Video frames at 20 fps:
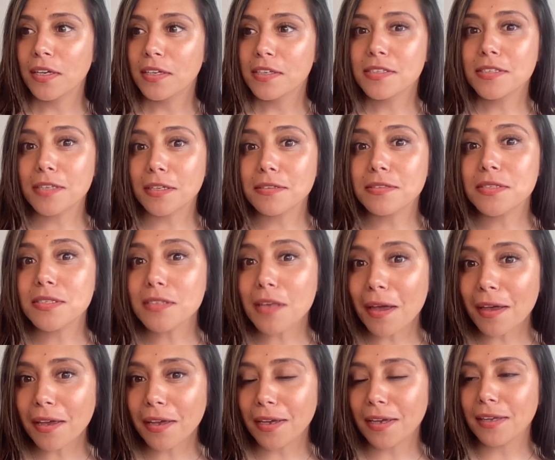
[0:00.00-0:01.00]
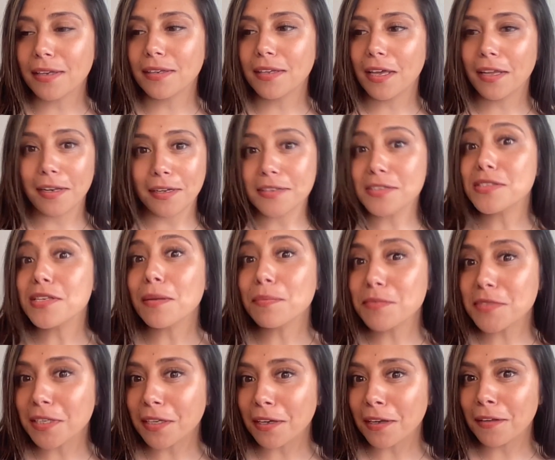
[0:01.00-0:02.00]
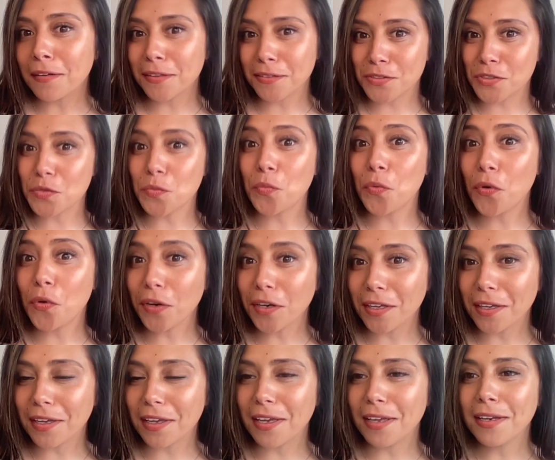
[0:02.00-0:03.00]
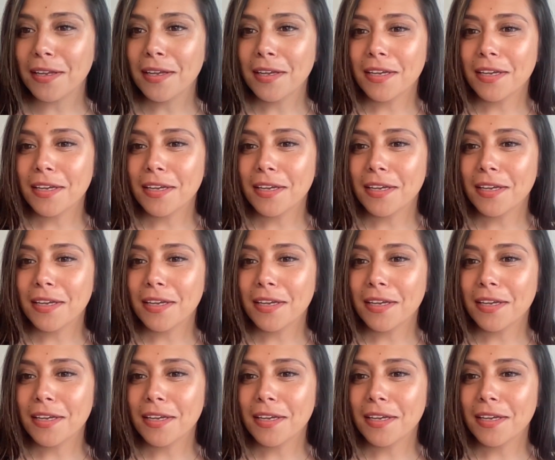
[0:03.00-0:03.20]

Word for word: sun sign and accepting it and supporting it